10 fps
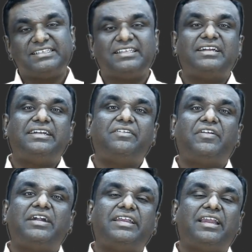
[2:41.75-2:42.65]
the
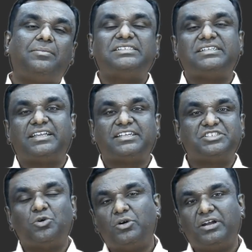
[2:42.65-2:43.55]
different elements that are
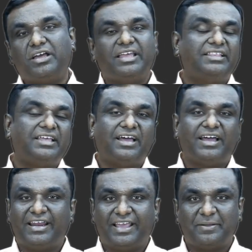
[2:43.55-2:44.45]
stored in the
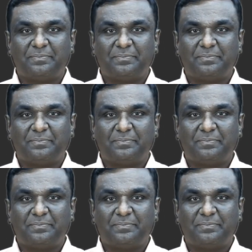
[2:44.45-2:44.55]
array.